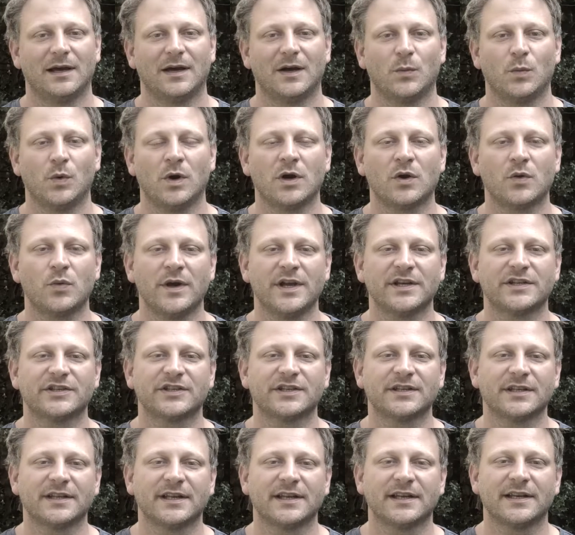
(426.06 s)
One
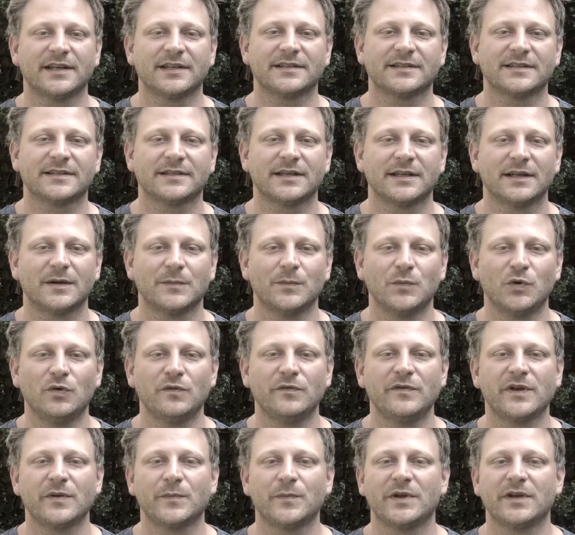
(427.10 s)
question that is
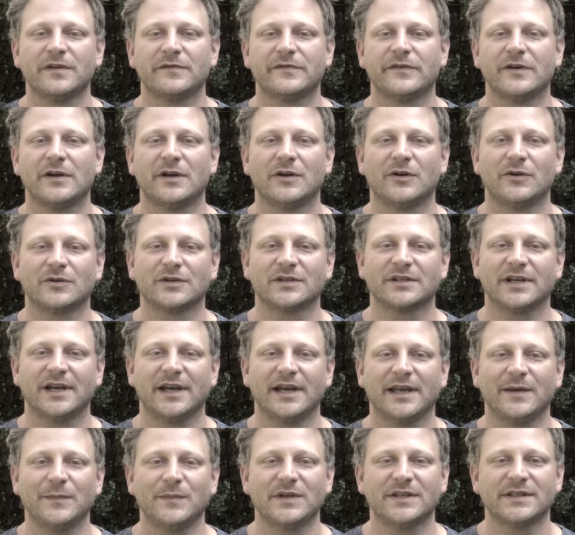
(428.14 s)
moving me for a long
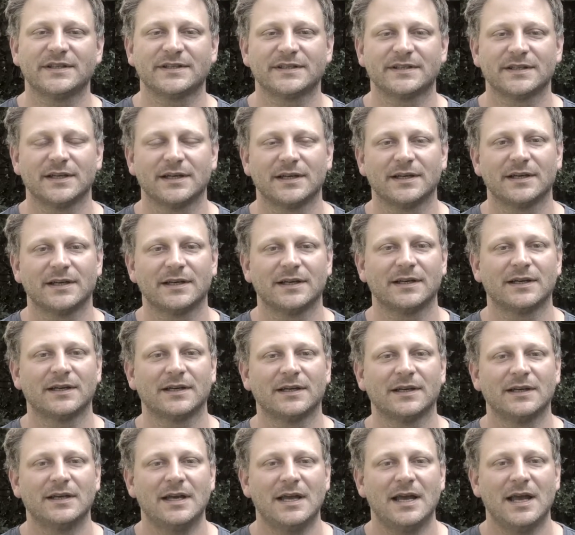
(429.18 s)
time is
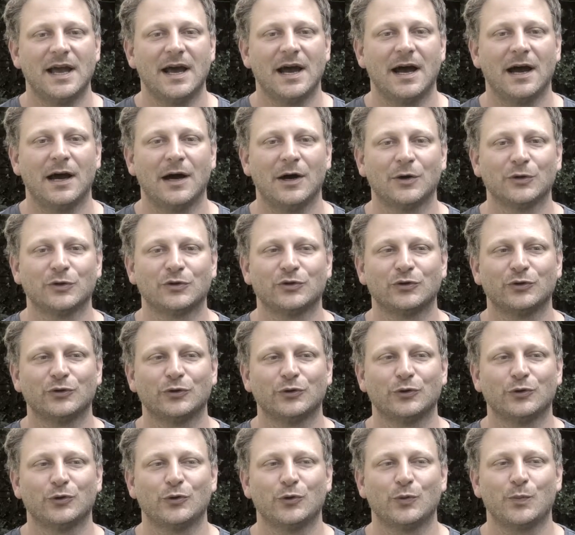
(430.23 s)
how
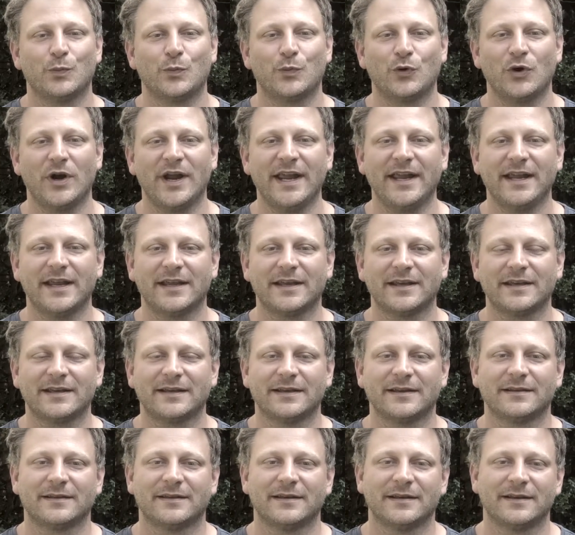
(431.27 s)
to break
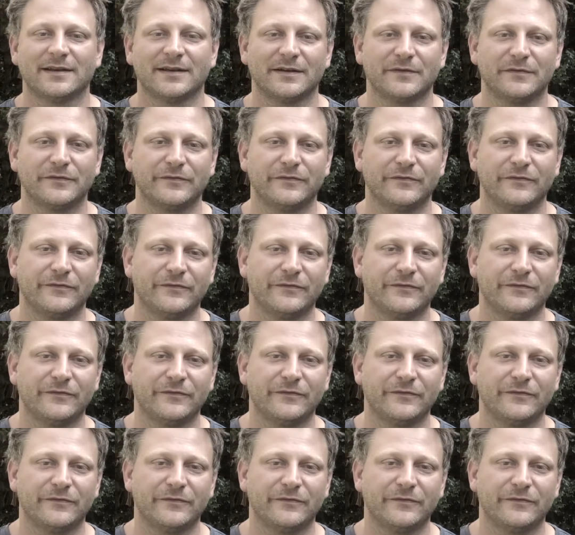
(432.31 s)
the